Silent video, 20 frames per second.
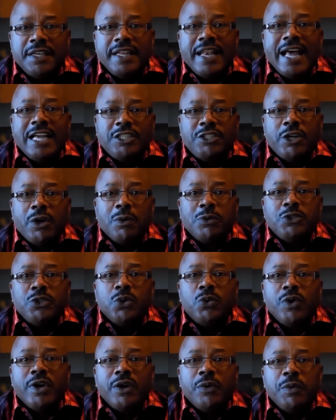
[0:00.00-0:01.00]
And then I'll share with
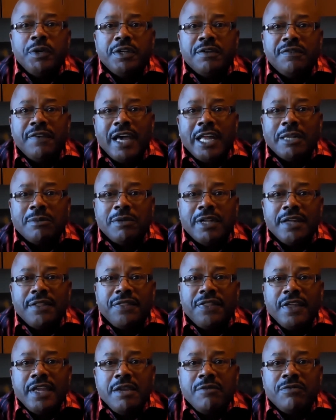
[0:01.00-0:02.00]
you where we developed
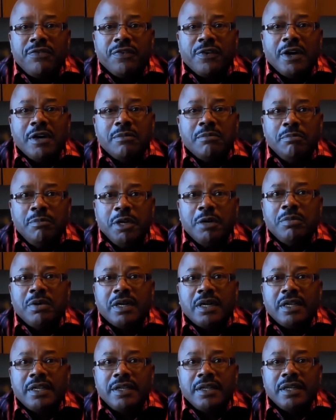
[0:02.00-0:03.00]
that theme from
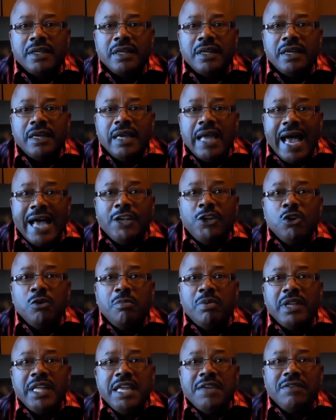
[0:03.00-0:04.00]
biblically. I
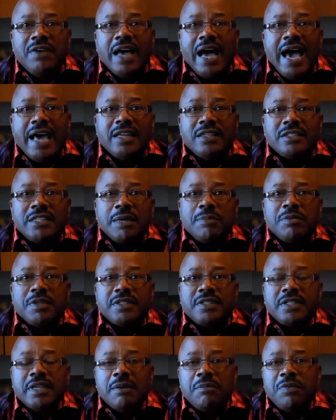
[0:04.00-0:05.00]
do believe God is up
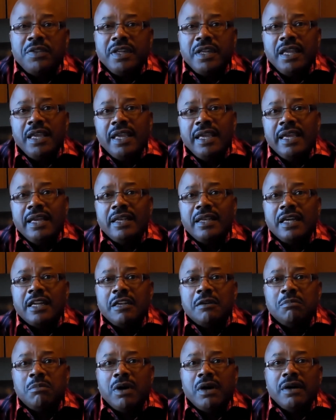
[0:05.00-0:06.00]
to something in
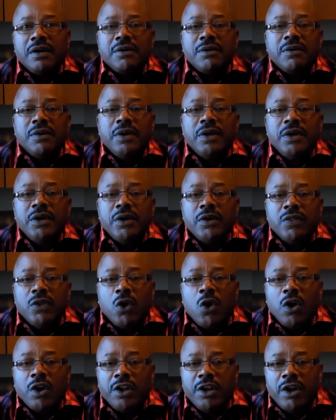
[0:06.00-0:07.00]
and among
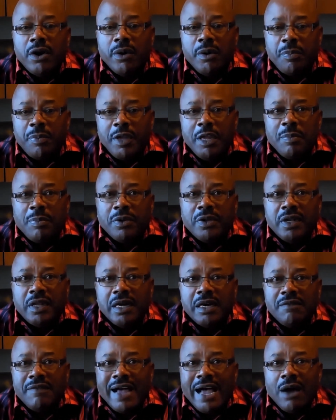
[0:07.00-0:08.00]
the ordinary
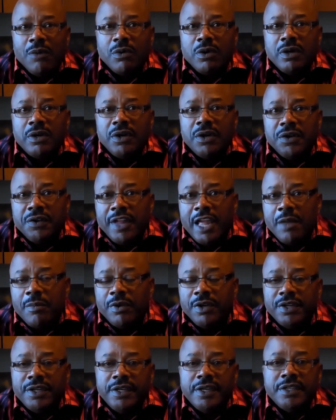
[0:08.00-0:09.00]
people of our
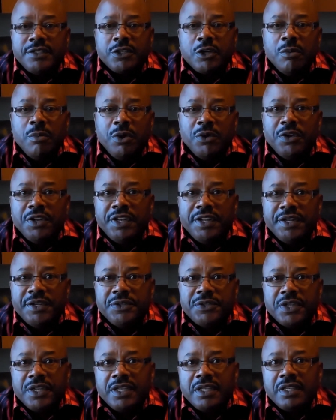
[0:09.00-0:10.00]
neighborhoods,
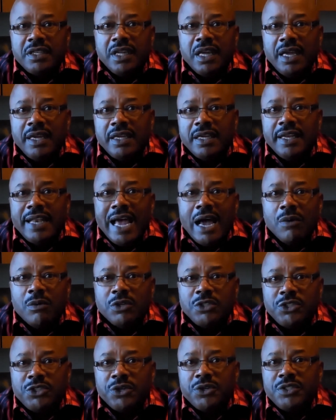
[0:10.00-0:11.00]
communities, and in
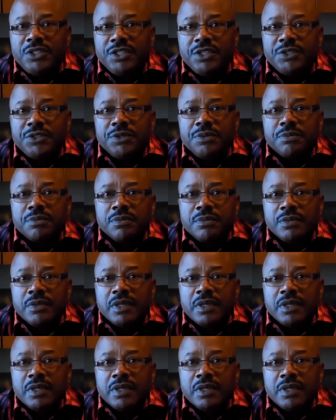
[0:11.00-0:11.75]
our churches.